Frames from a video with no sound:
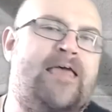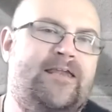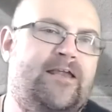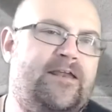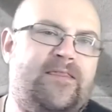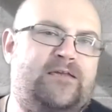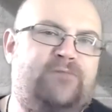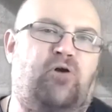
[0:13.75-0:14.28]

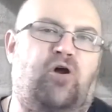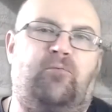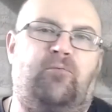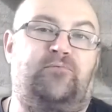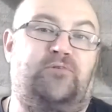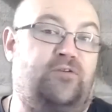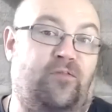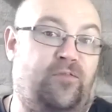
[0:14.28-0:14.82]
None of these
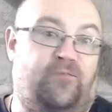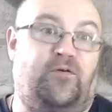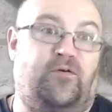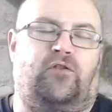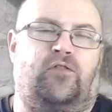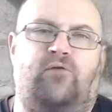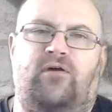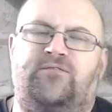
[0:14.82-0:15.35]
problems are the
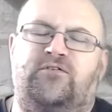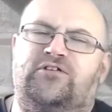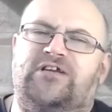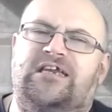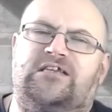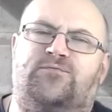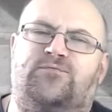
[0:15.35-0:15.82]
fault of the refugees.